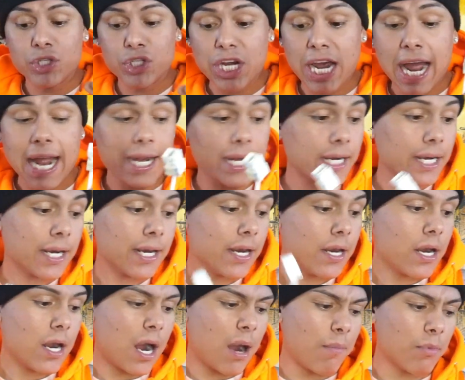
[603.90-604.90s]
jack,
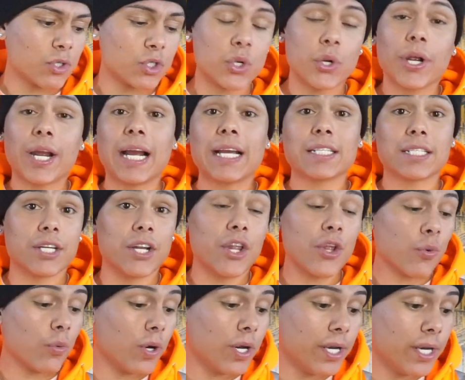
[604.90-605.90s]
I'm gonna show you guys
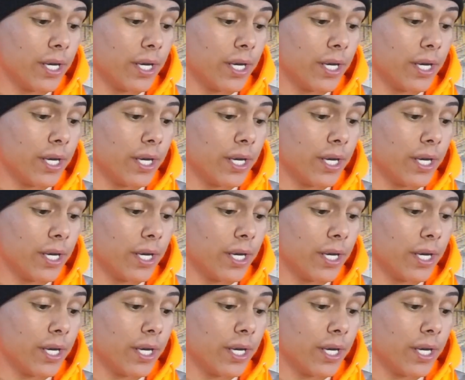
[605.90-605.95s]
another one.